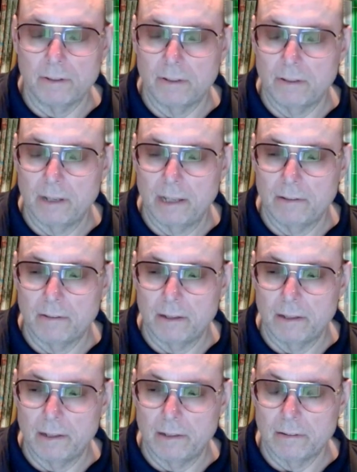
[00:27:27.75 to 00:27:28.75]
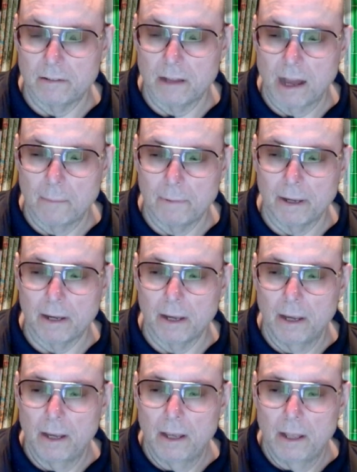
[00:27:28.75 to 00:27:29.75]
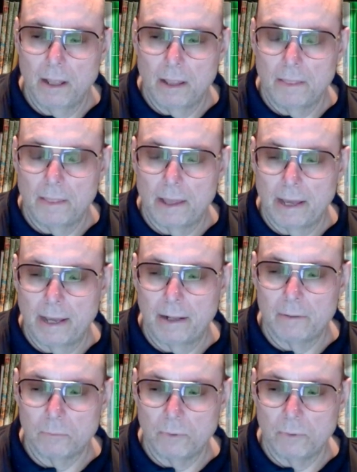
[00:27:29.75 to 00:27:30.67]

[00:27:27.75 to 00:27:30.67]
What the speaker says: It's a topic that